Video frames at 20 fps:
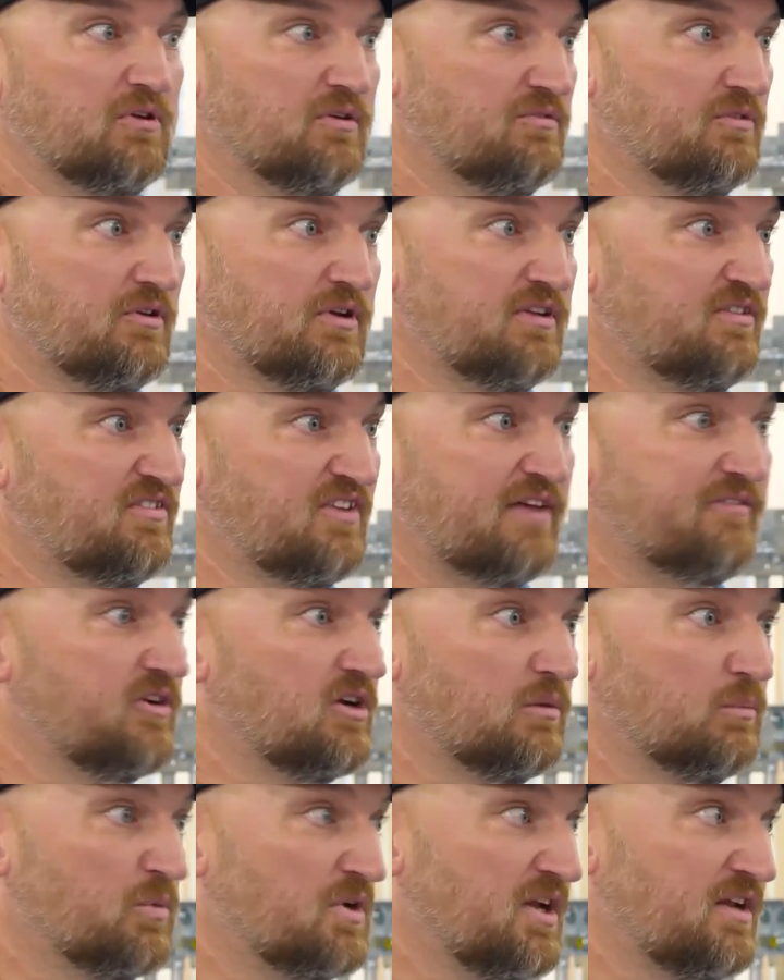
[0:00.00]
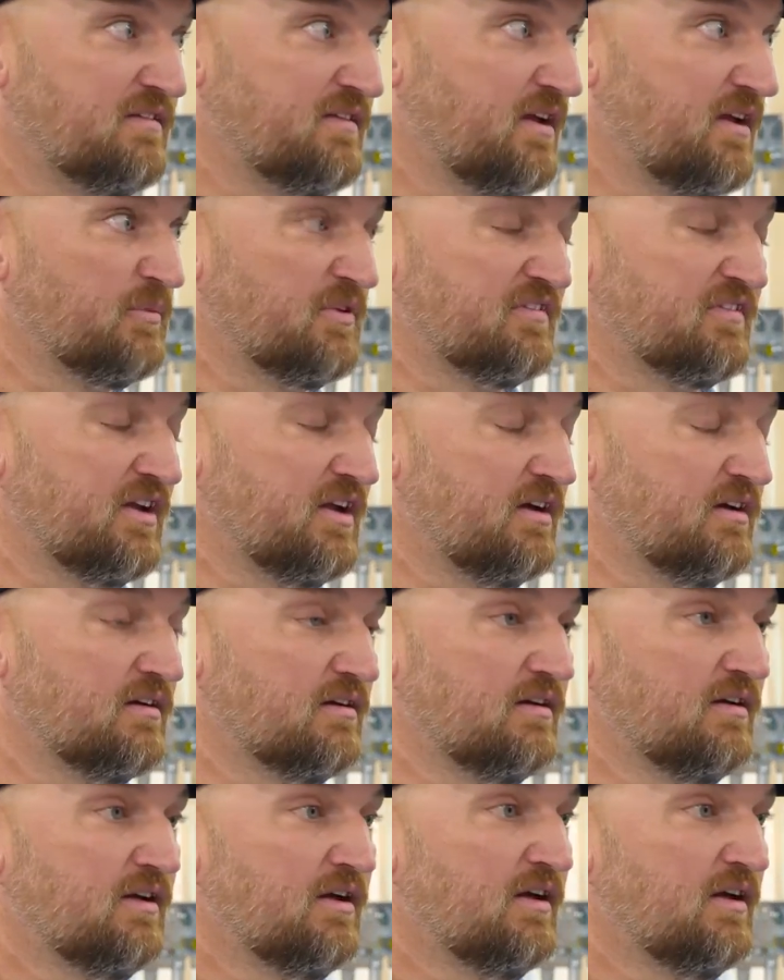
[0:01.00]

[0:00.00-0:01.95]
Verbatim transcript: There was only seven of them when they to sit down.